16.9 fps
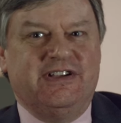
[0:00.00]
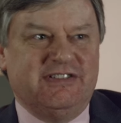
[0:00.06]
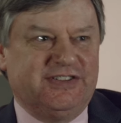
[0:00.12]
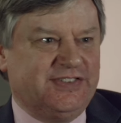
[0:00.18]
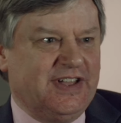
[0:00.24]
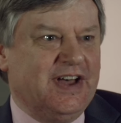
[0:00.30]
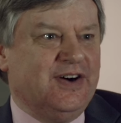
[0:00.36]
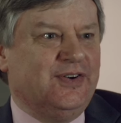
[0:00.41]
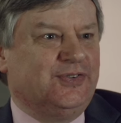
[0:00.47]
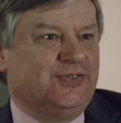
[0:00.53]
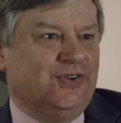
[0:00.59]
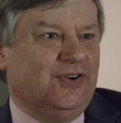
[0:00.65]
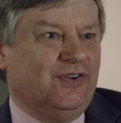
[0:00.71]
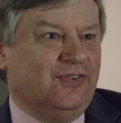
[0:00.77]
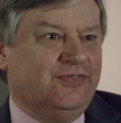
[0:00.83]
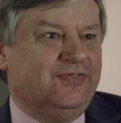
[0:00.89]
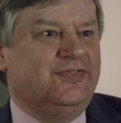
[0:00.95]
terraced house
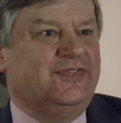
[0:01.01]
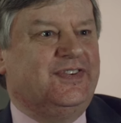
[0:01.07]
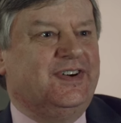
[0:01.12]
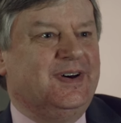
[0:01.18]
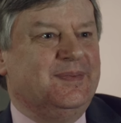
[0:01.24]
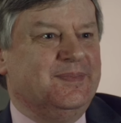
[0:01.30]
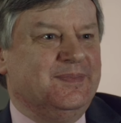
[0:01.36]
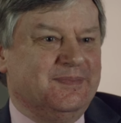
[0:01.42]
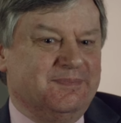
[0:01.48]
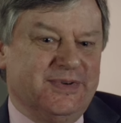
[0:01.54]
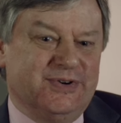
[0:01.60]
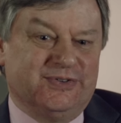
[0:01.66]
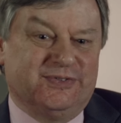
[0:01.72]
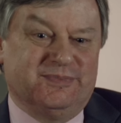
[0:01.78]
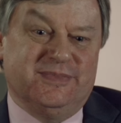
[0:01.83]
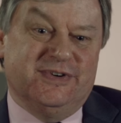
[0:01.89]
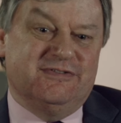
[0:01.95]
off um,
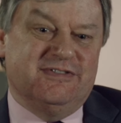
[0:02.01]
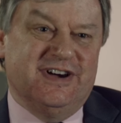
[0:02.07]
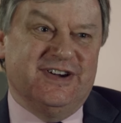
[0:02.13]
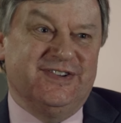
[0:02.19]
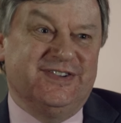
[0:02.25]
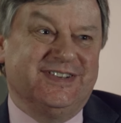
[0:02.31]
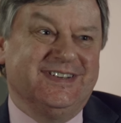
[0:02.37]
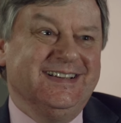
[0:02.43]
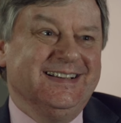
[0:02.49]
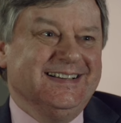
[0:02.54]
Mill, Mill Road.